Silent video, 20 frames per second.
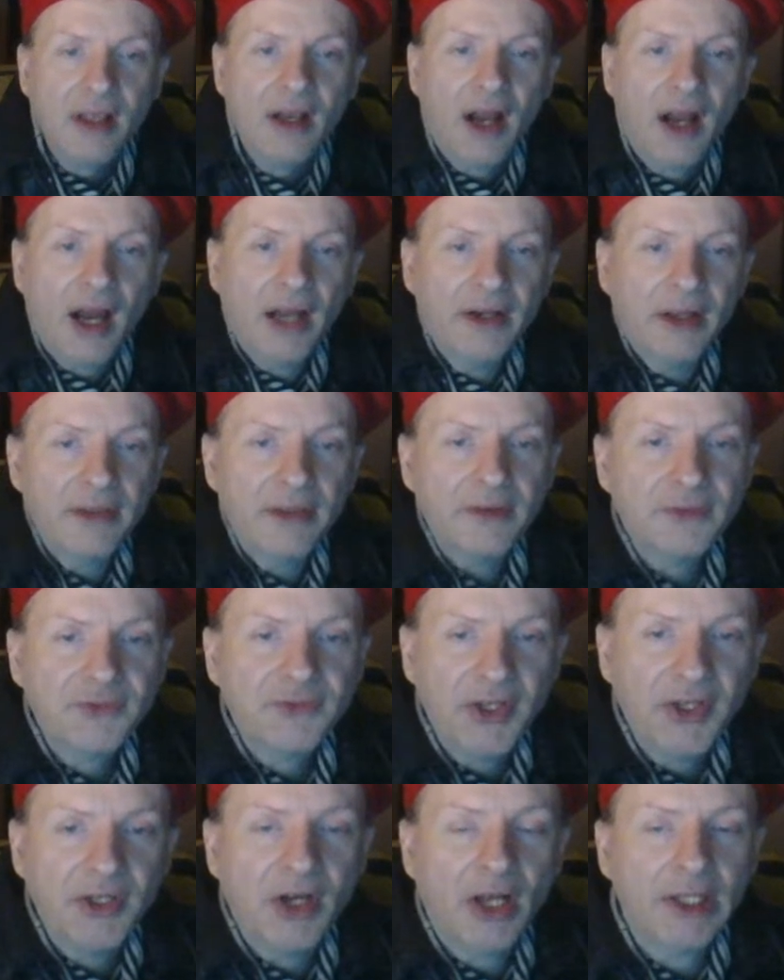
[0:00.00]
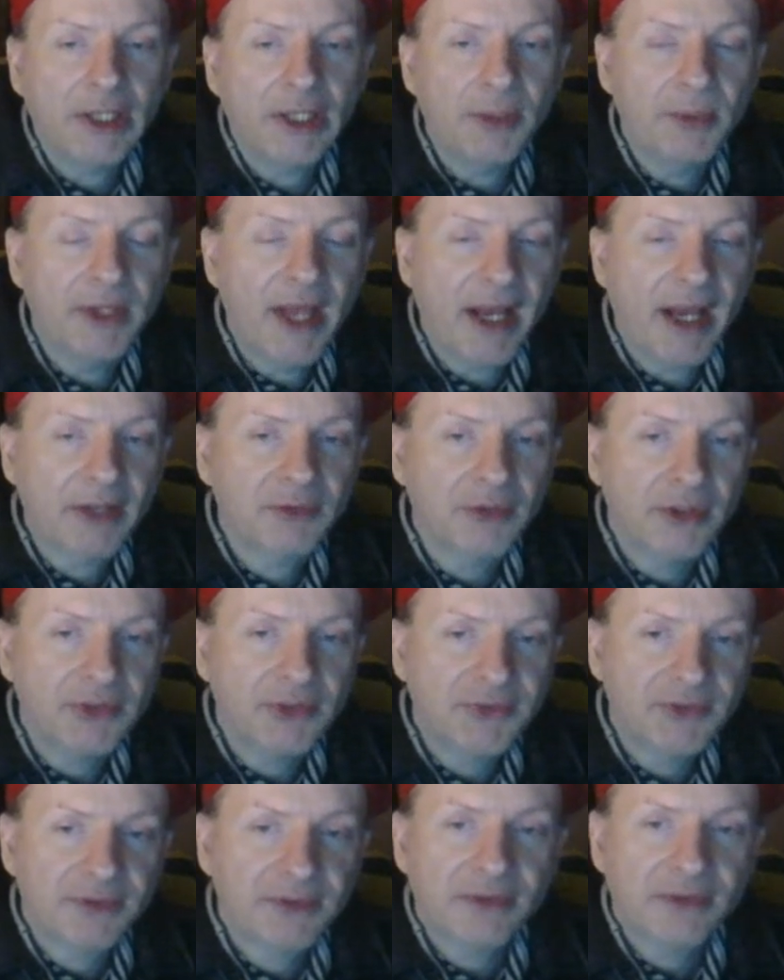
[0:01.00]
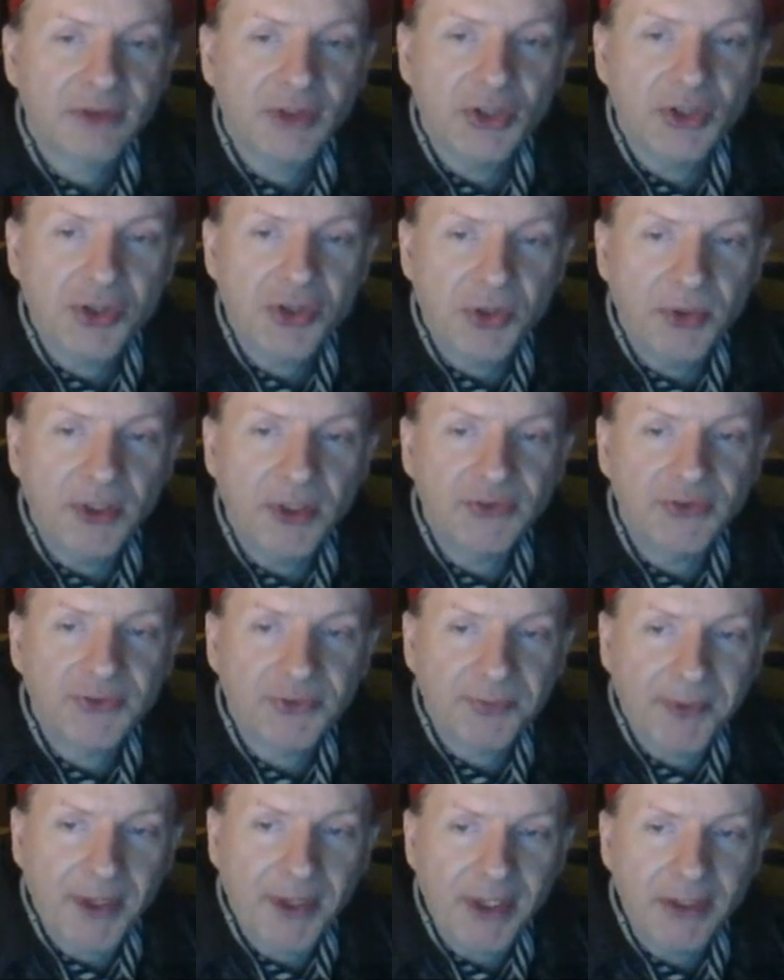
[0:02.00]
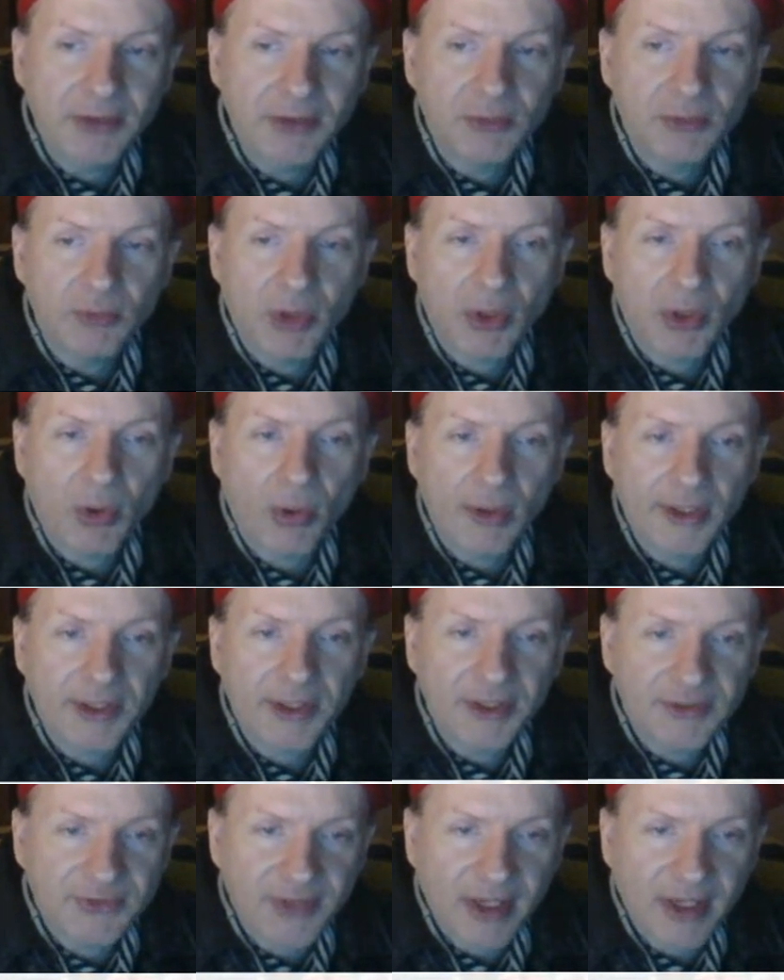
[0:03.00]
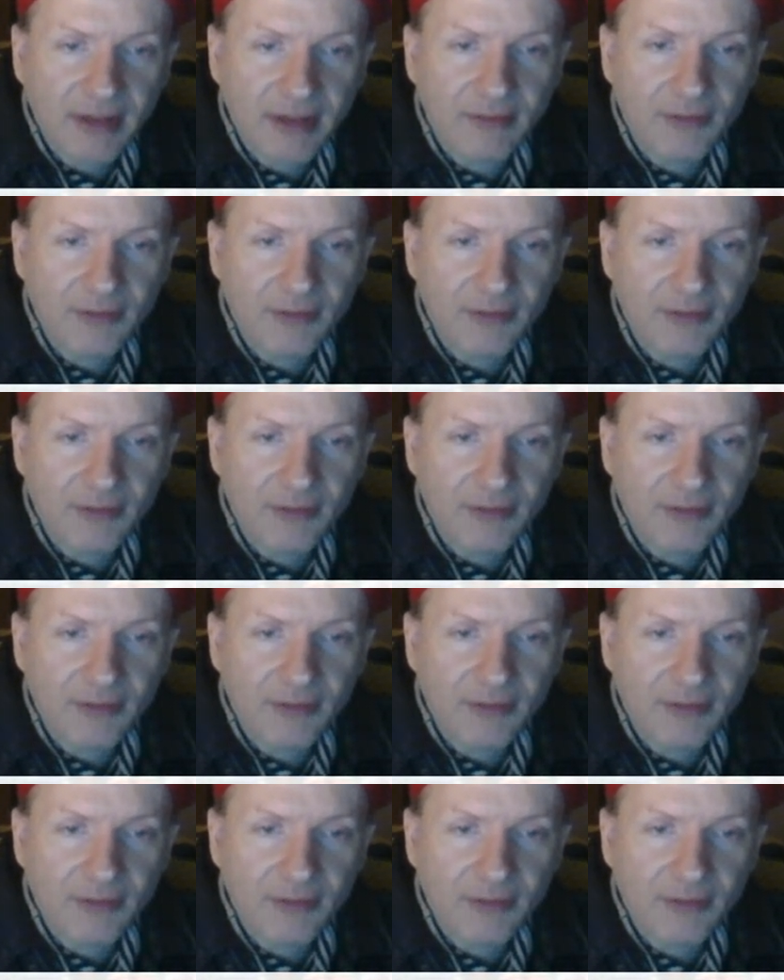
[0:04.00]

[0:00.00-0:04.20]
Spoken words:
Another teen Hollywood actress, Judy Street, recorded a second